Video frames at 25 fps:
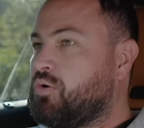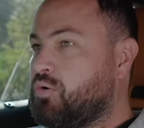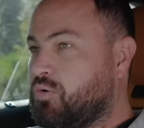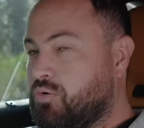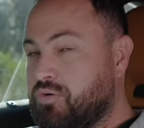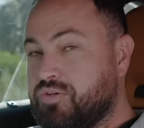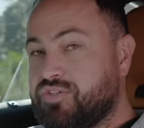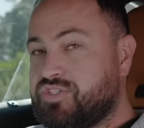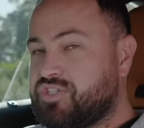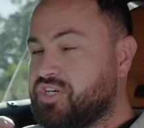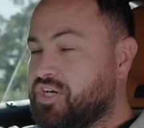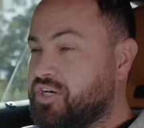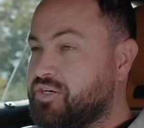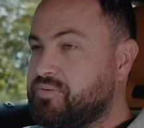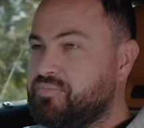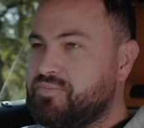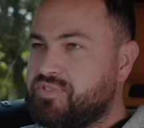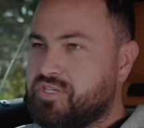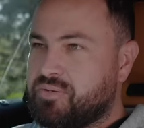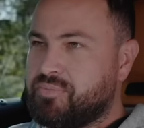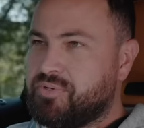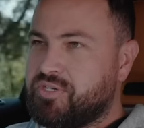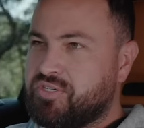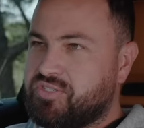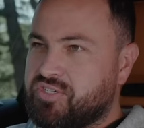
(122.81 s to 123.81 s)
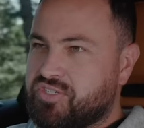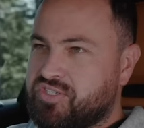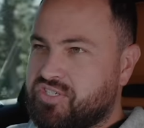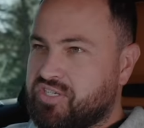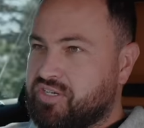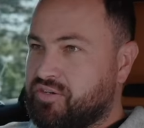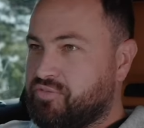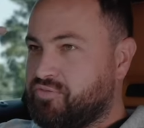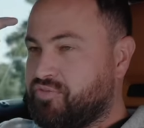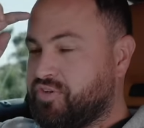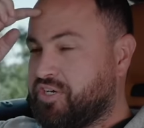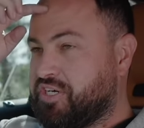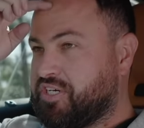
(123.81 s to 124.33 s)
Also, some
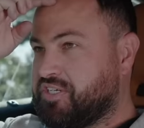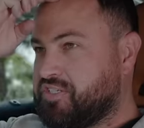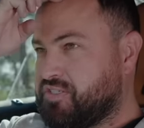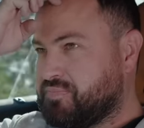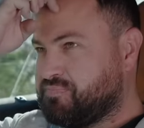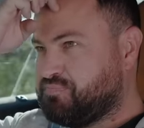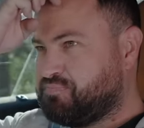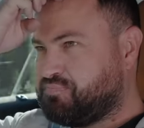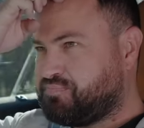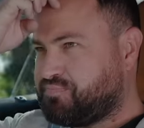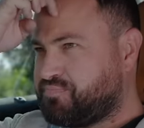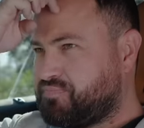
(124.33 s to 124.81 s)
interesting figures.